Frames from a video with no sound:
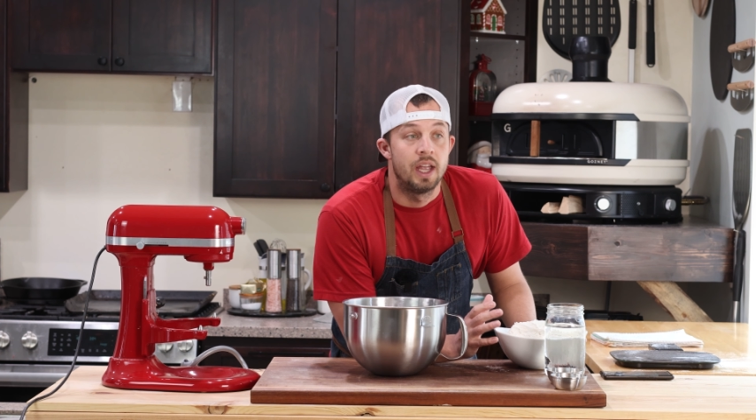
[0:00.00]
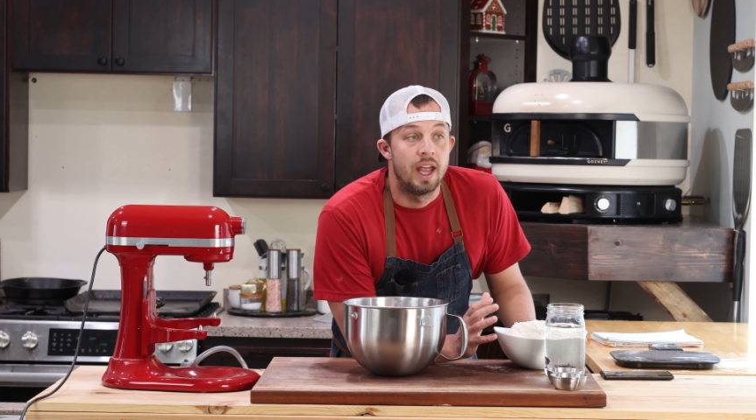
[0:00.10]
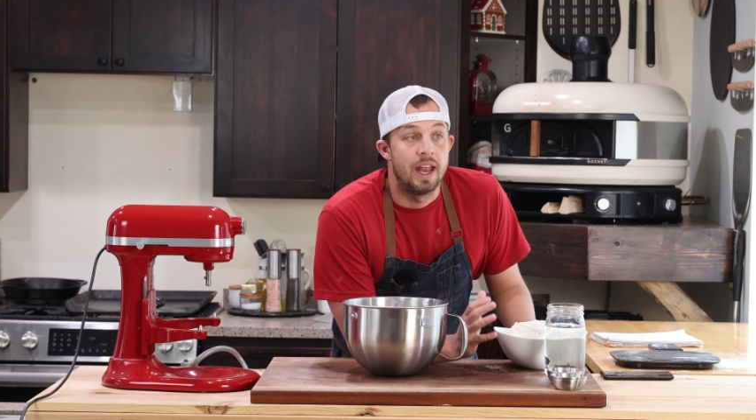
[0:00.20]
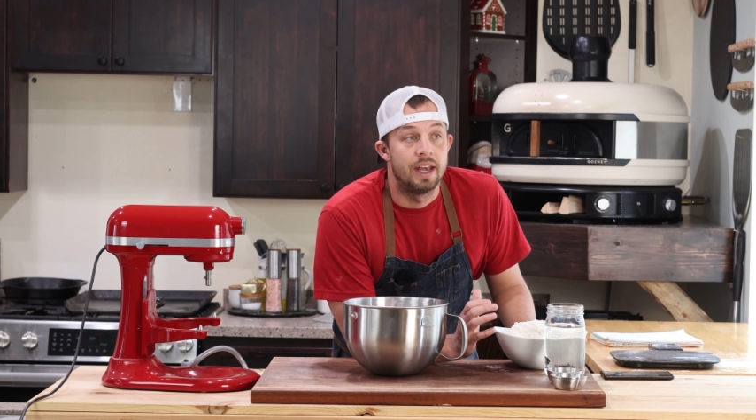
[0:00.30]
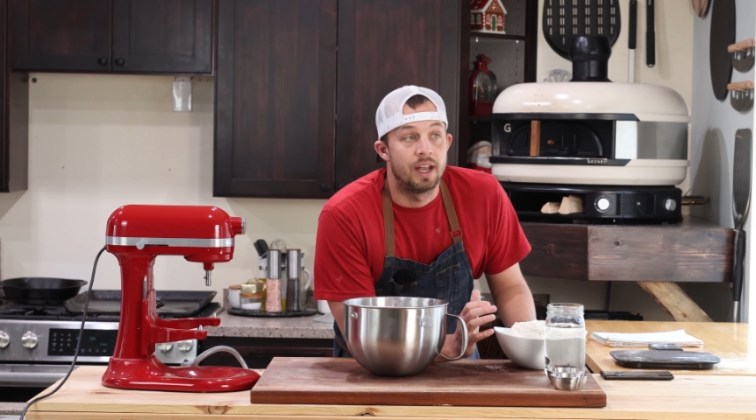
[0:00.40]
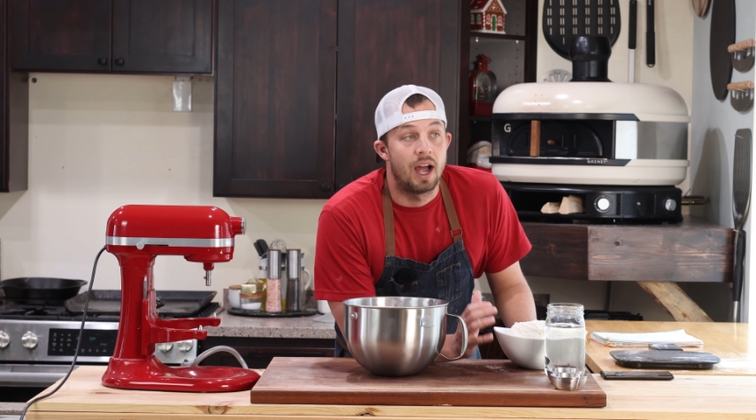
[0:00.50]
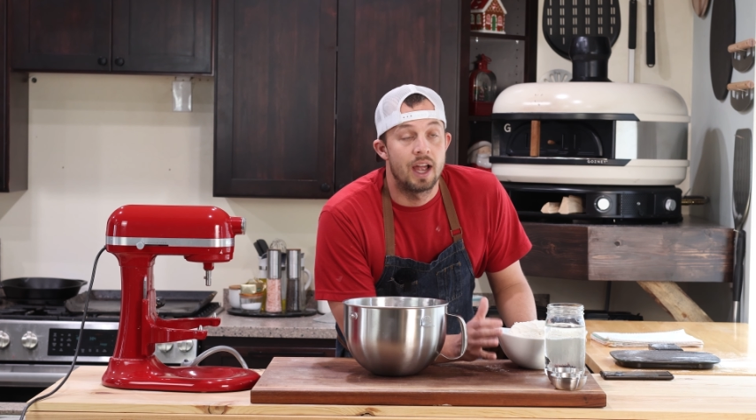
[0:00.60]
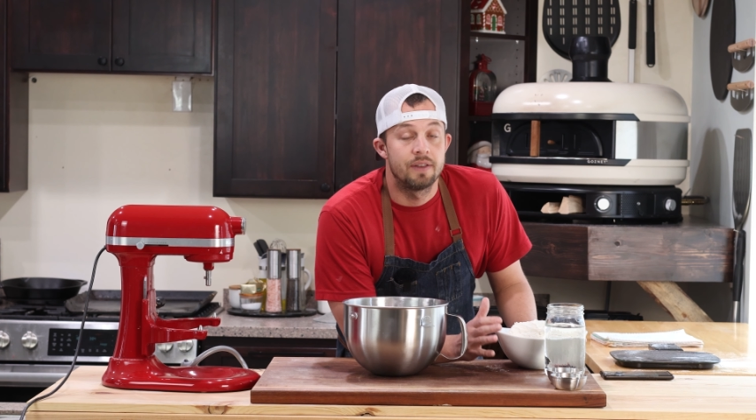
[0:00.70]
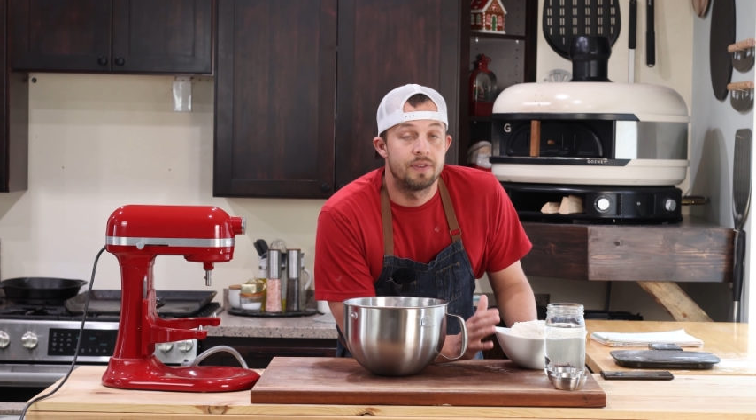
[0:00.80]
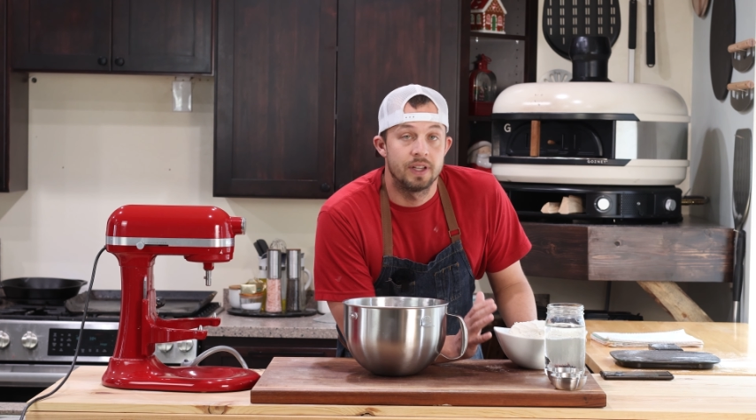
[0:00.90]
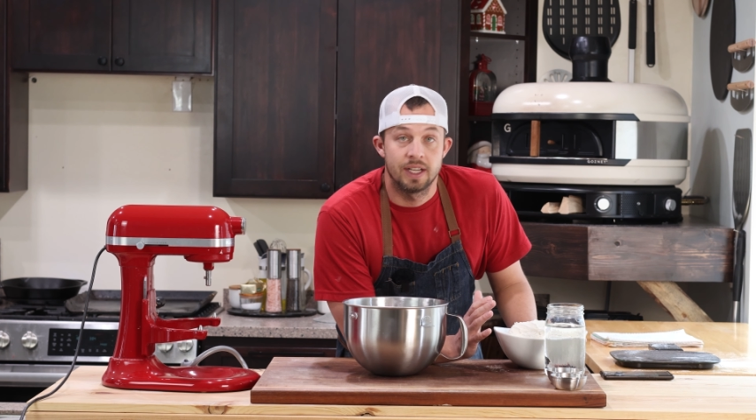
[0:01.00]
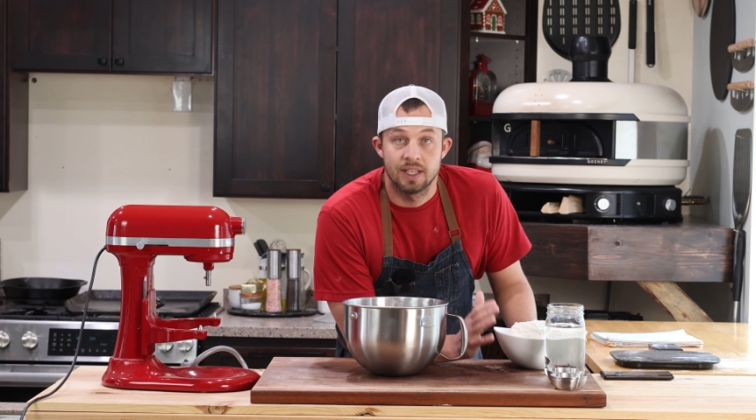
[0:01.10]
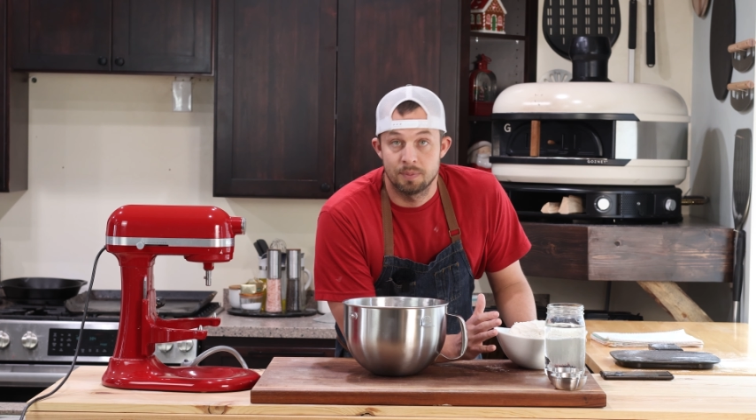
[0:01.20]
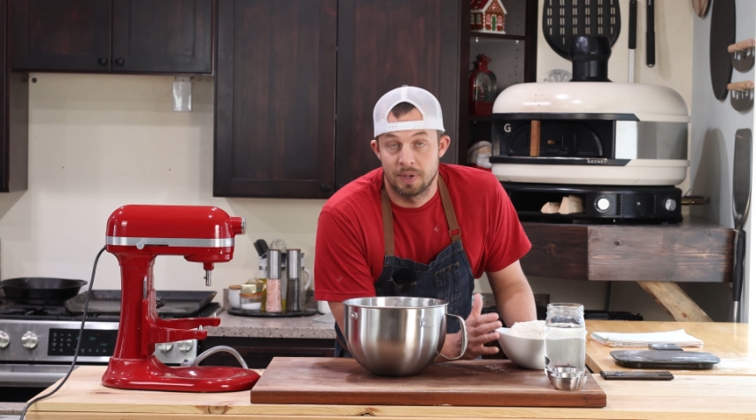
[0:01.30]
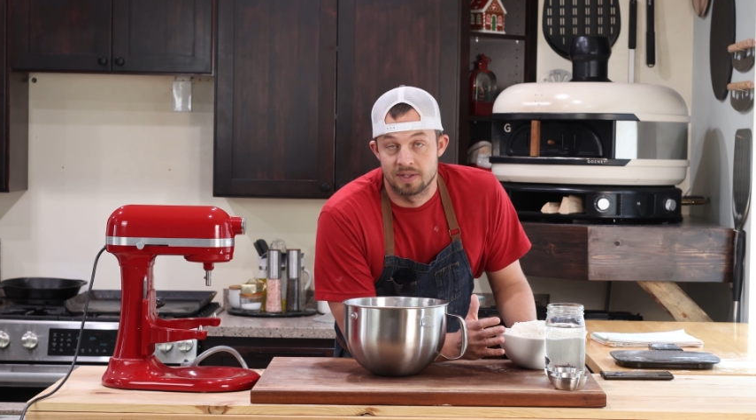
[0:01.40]
and I feel like
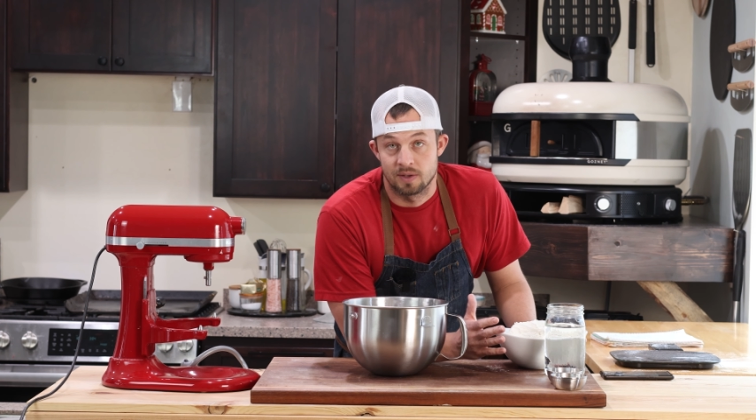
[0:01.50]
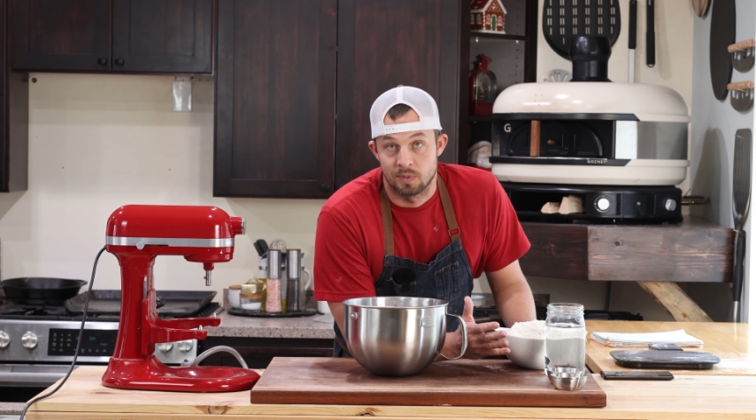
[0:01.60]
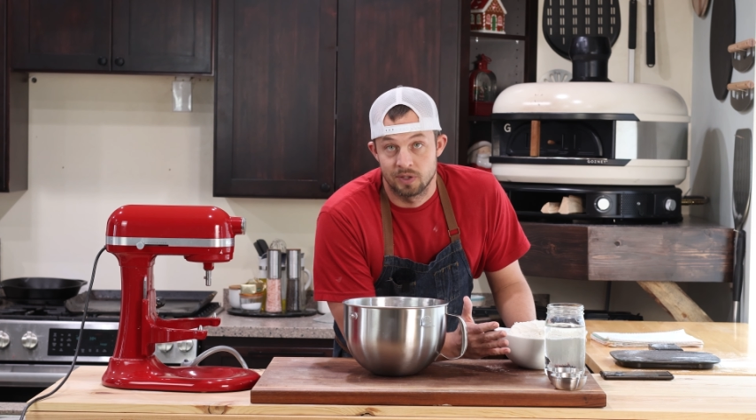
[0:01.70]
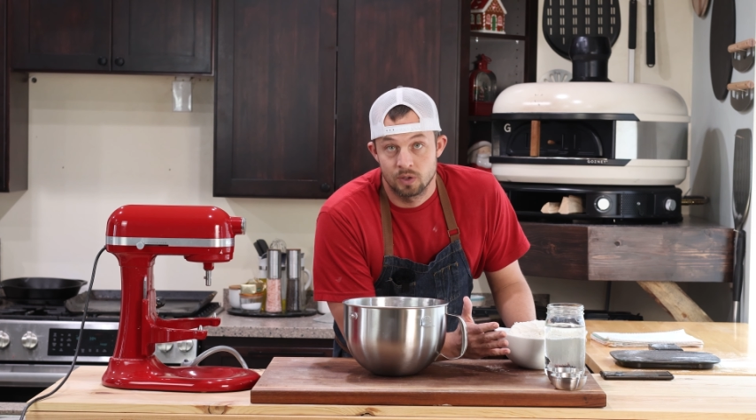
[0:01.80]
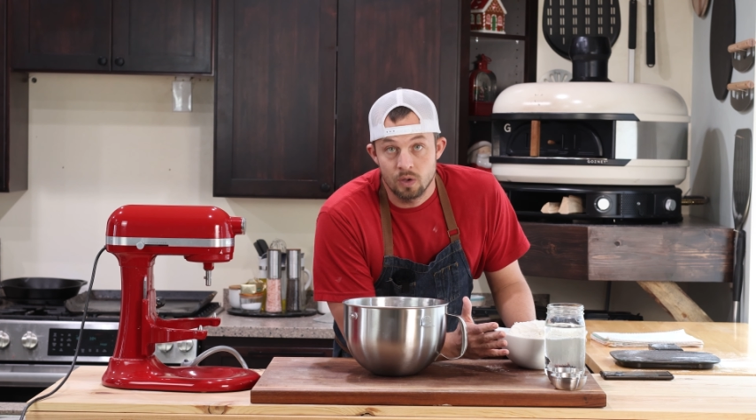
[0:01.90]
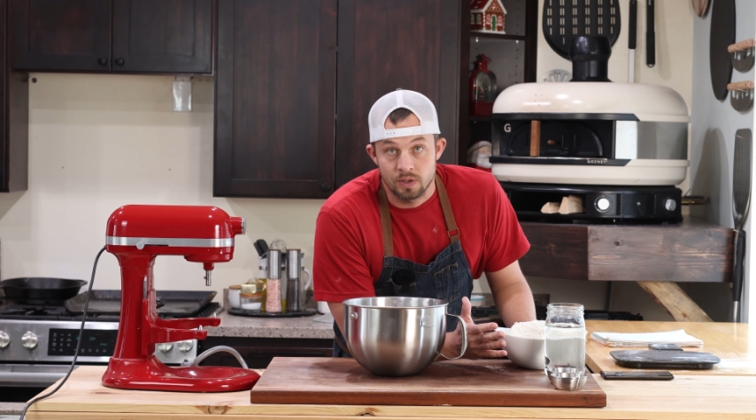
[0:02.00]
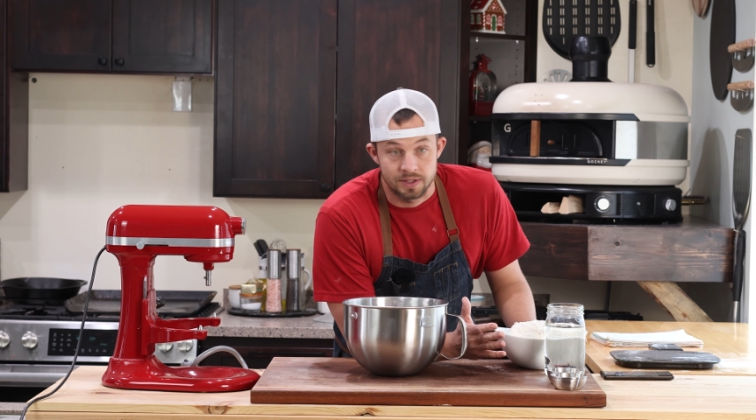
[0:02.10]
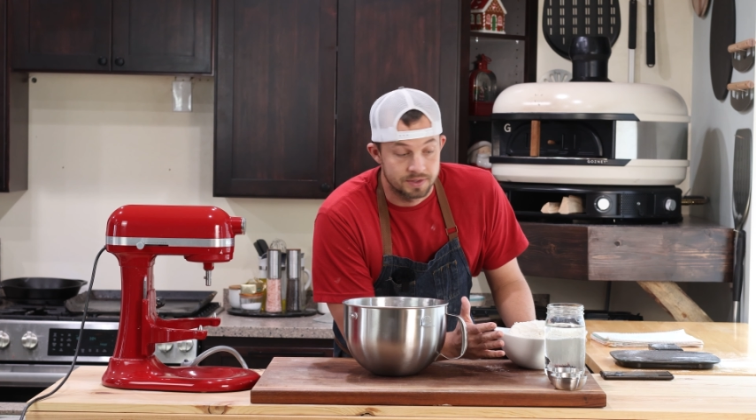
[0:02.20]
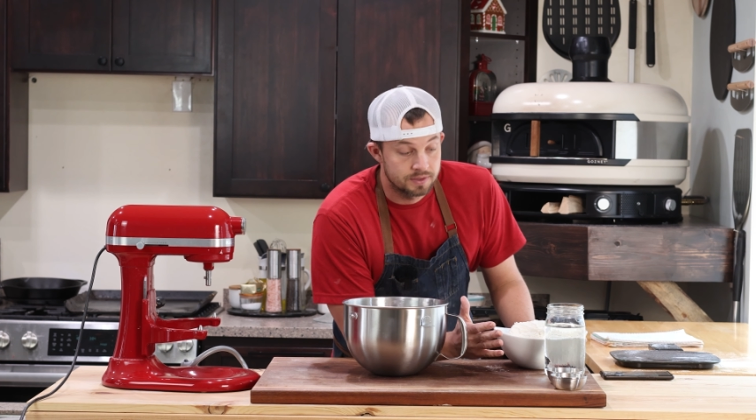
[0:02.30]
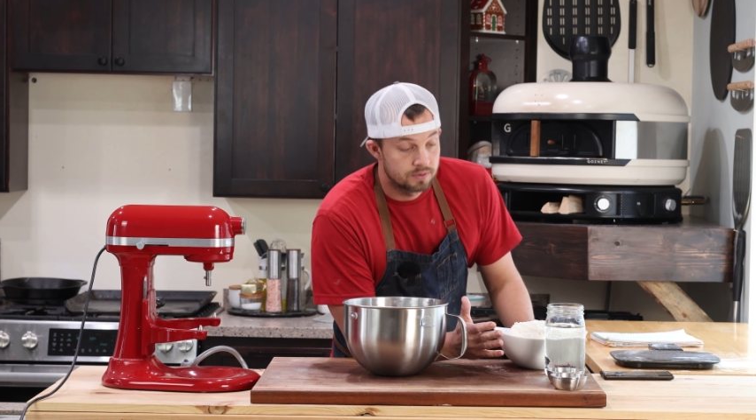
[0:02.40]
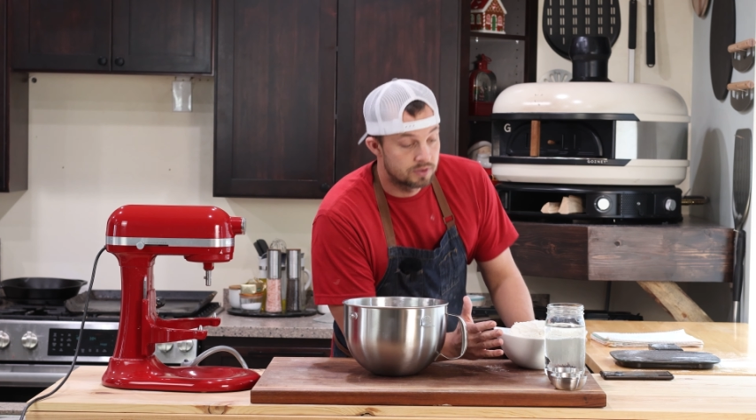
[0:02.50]
it depends on what your goal is.